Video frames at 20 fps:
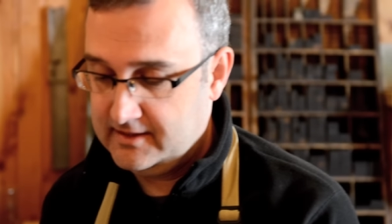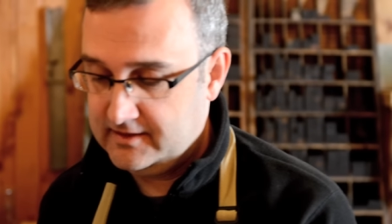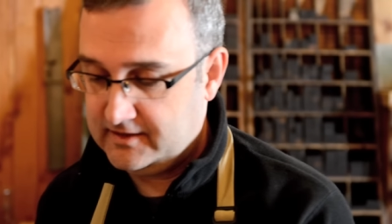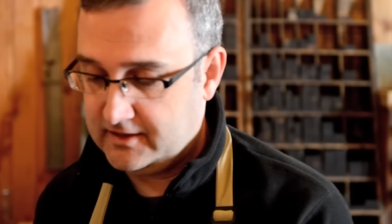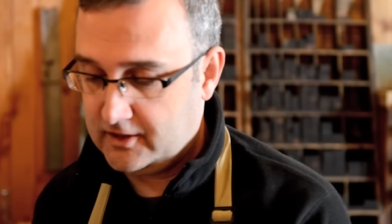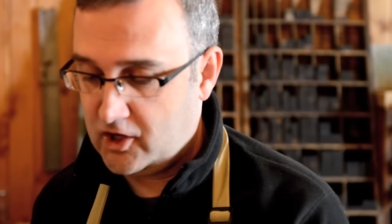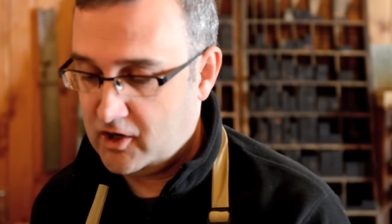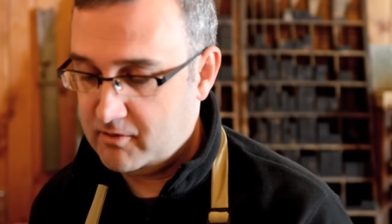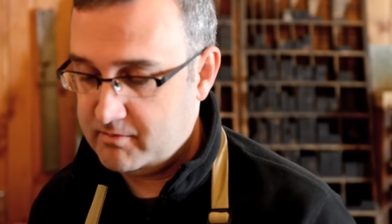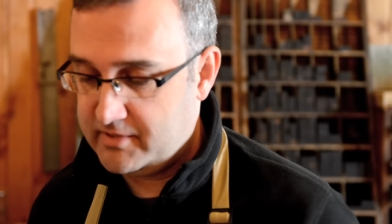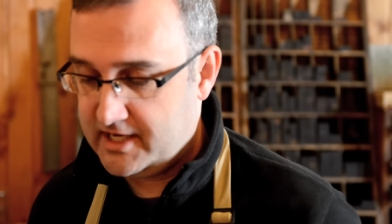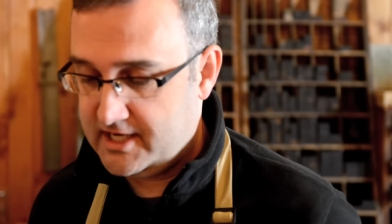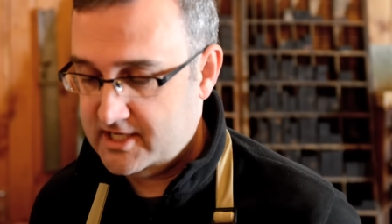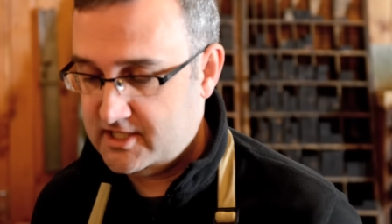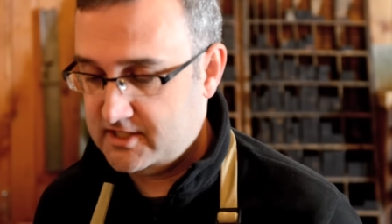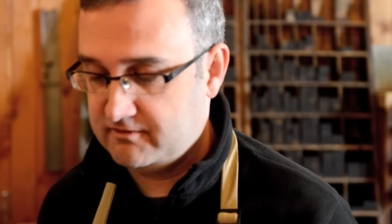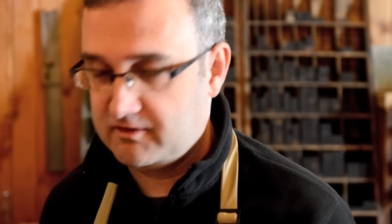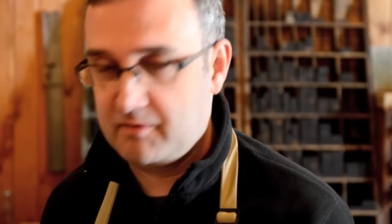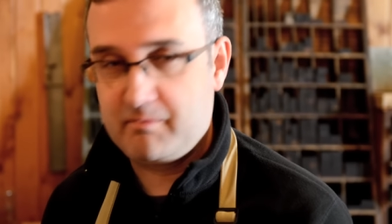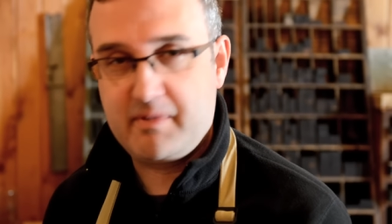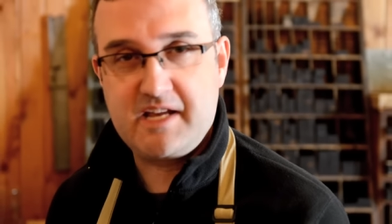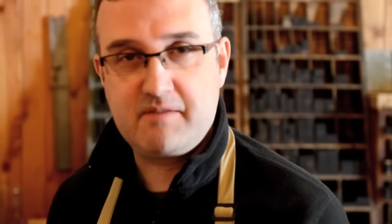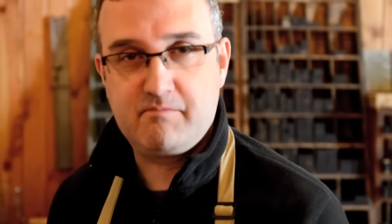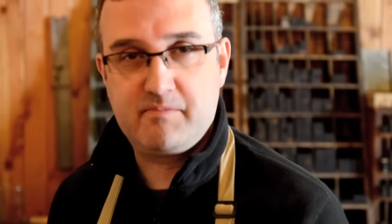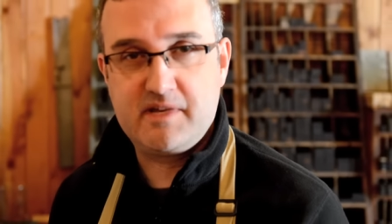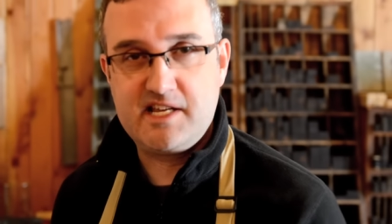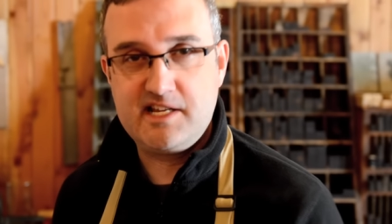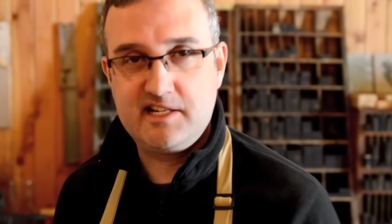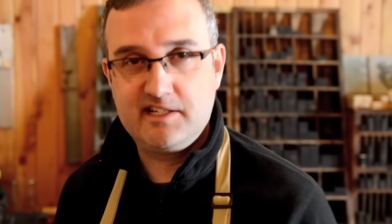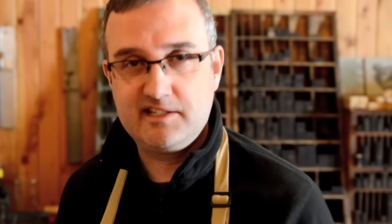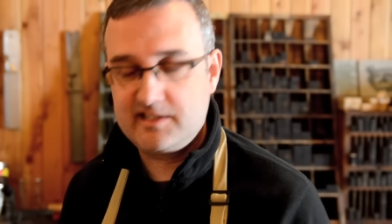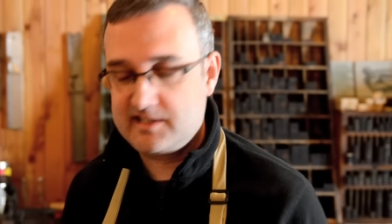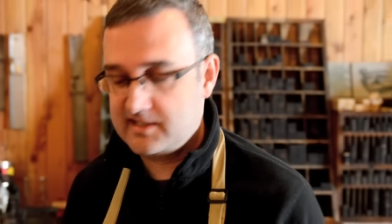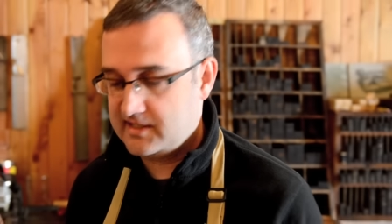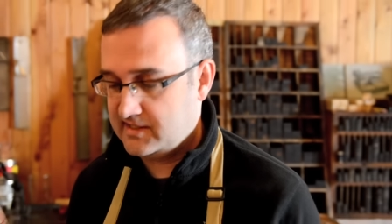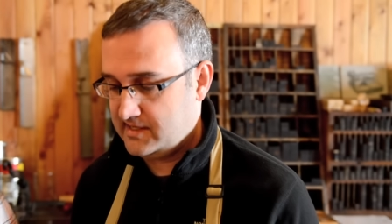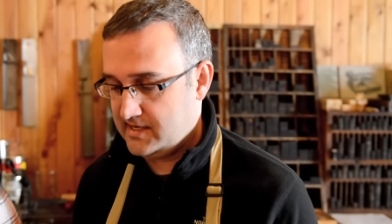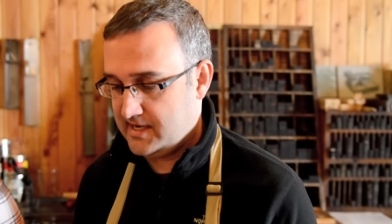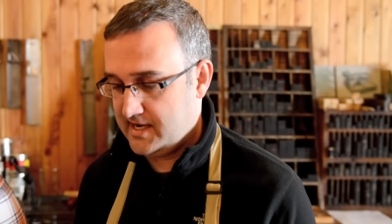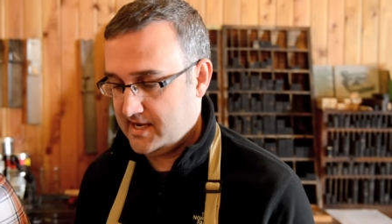The combination of the baked beans
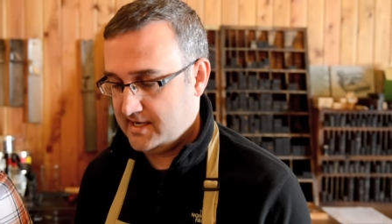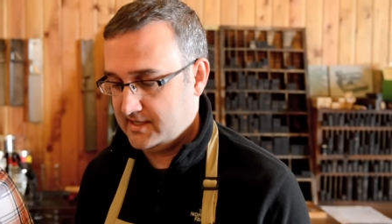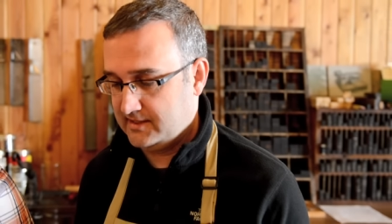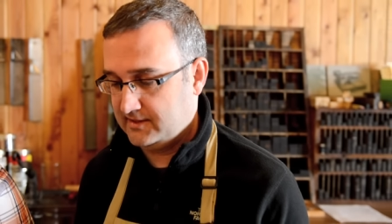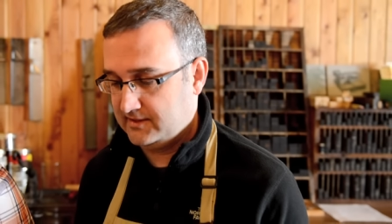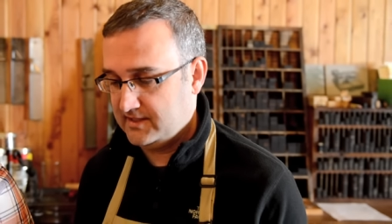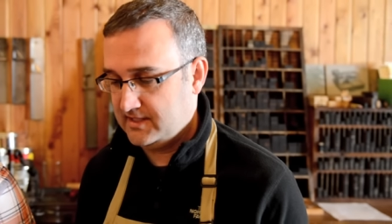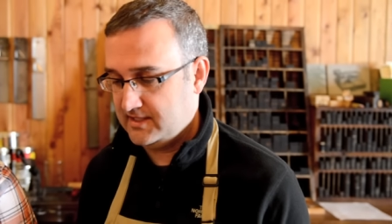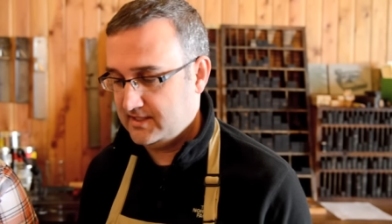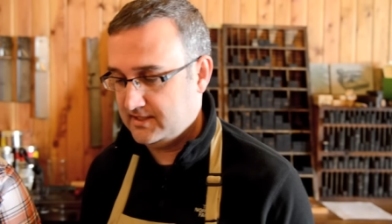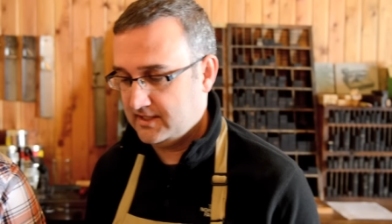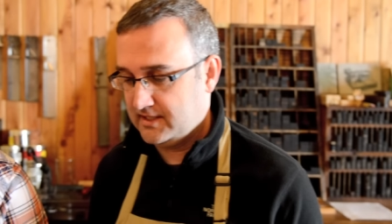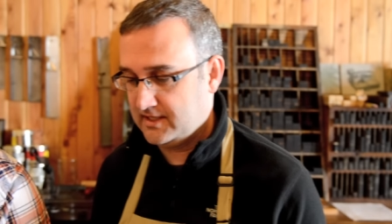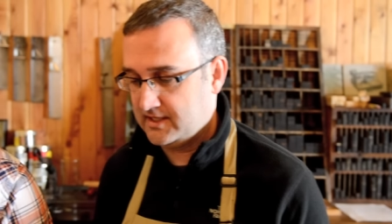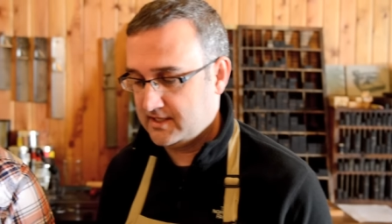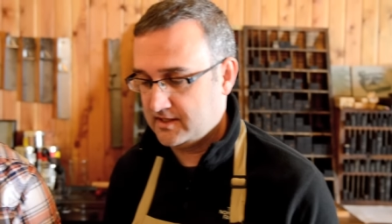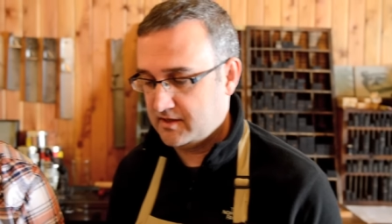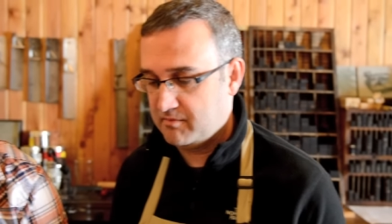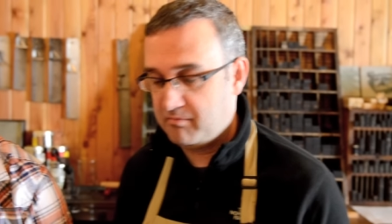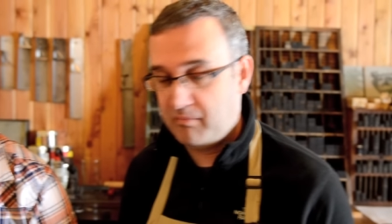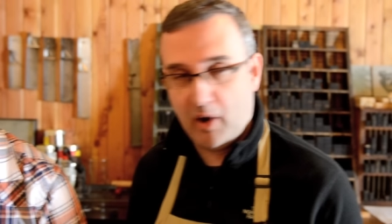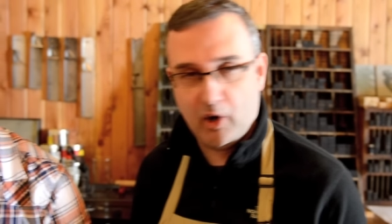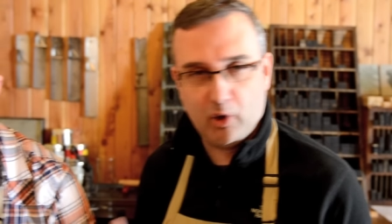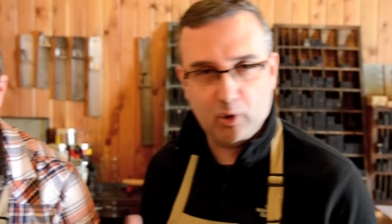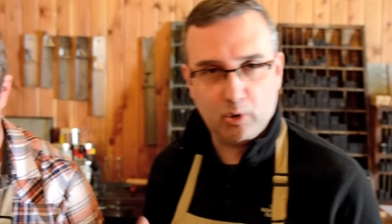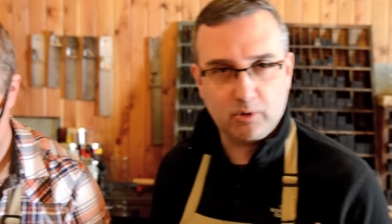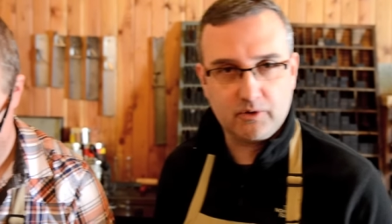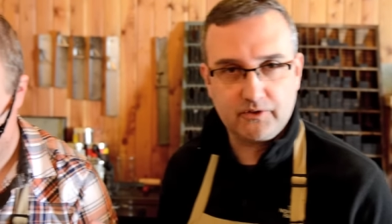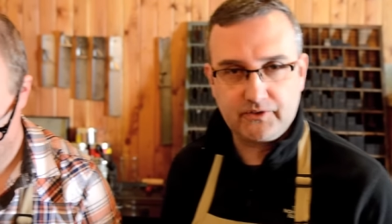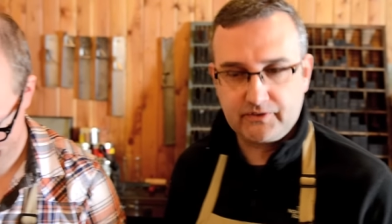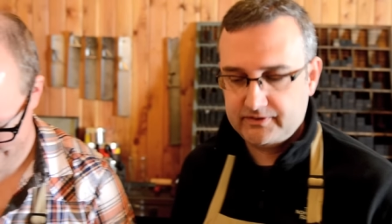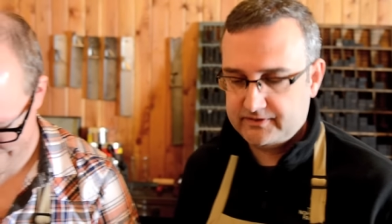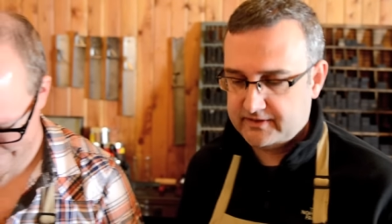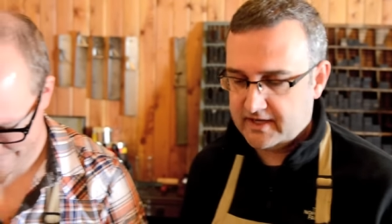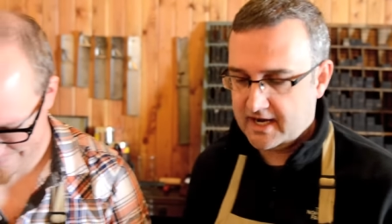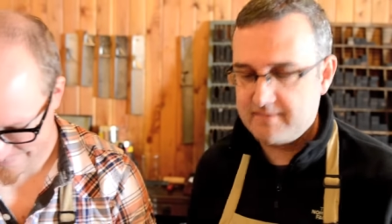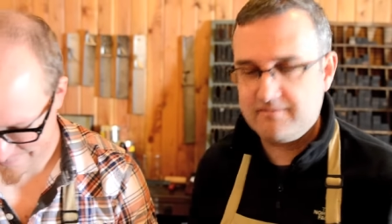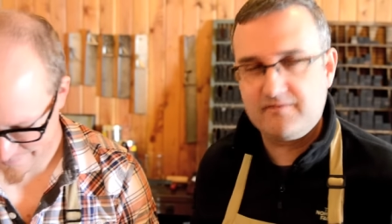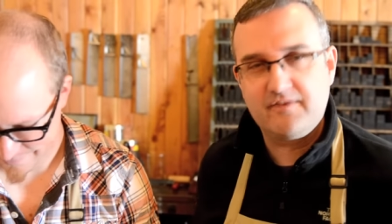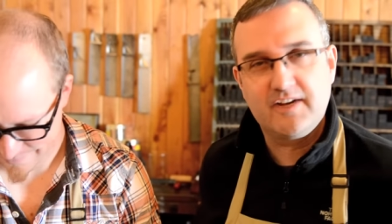and the uh, the bold
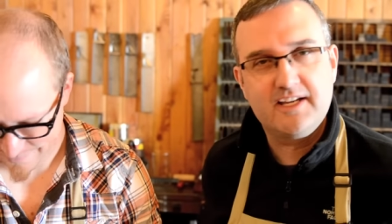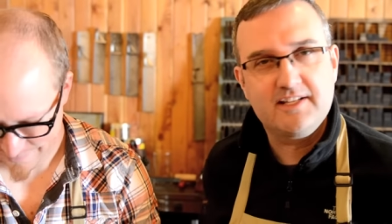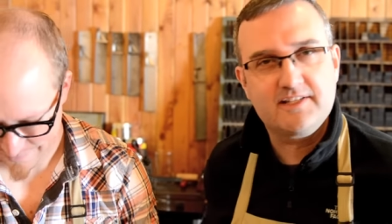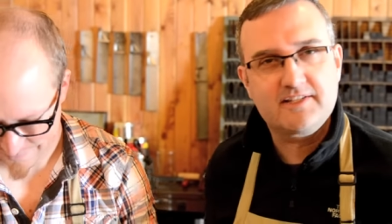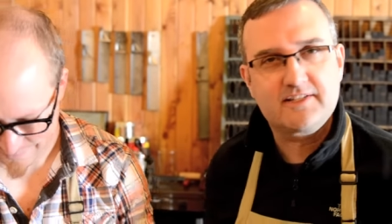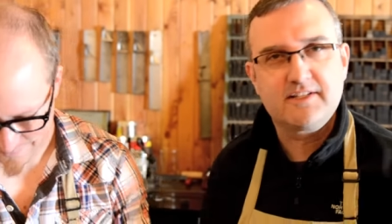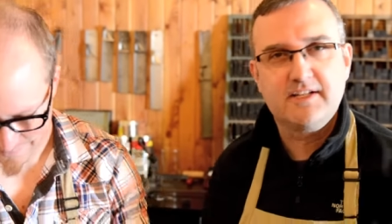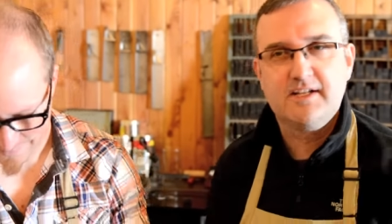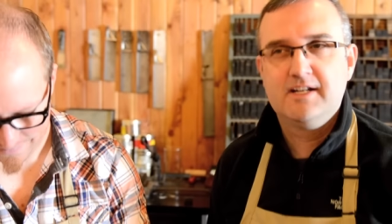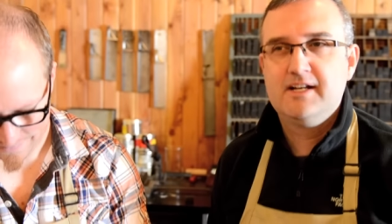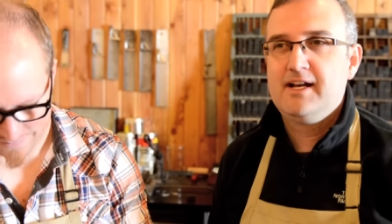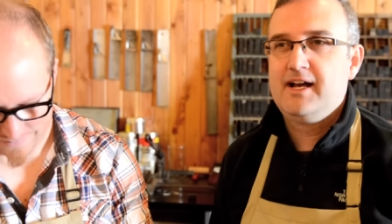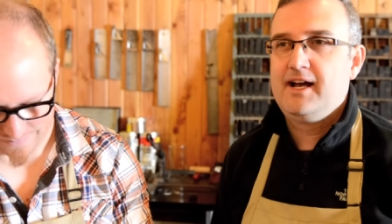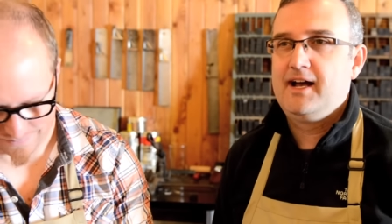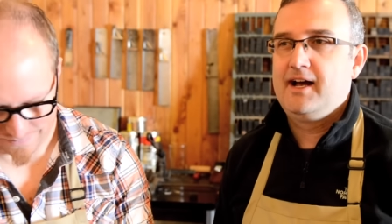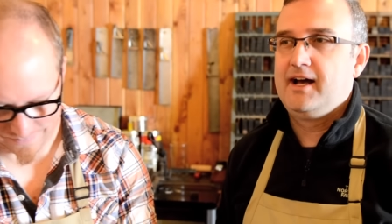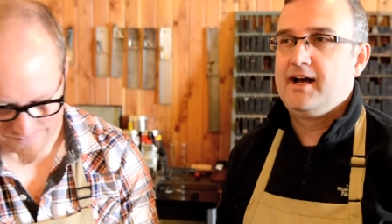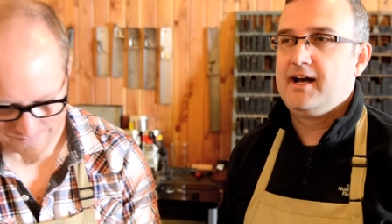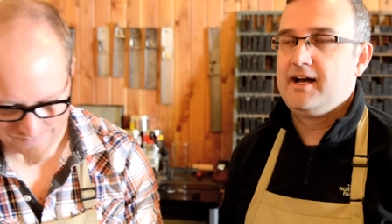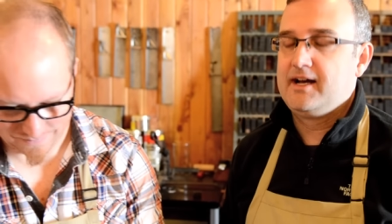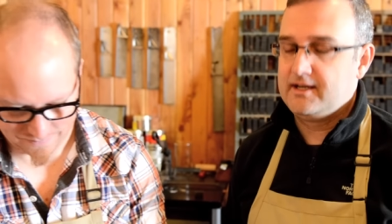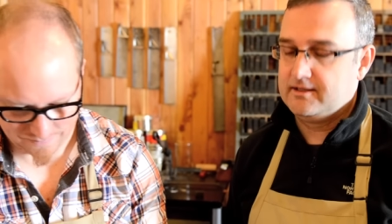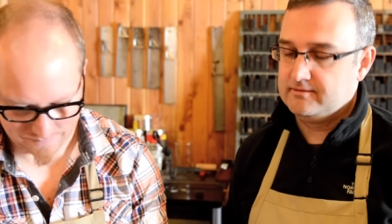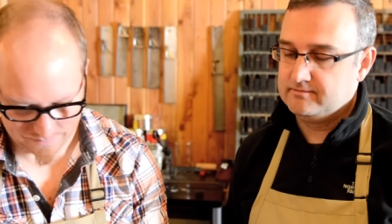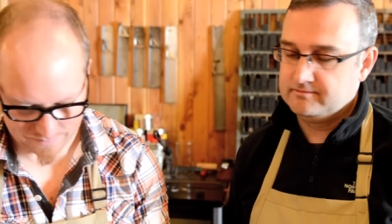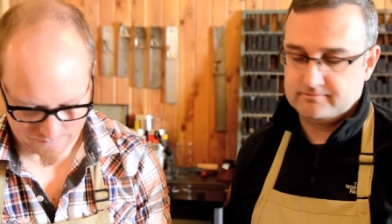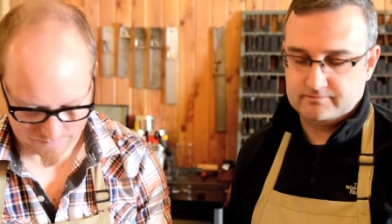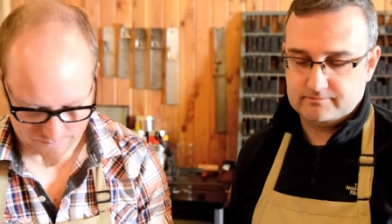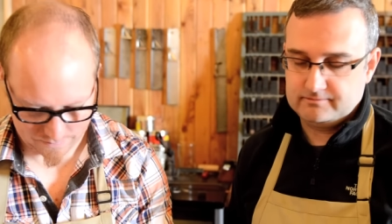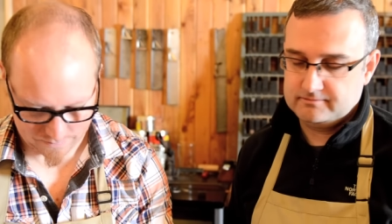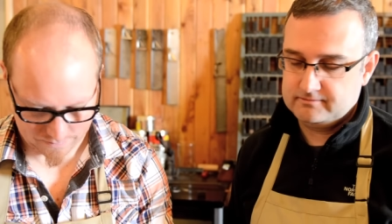typeface, um,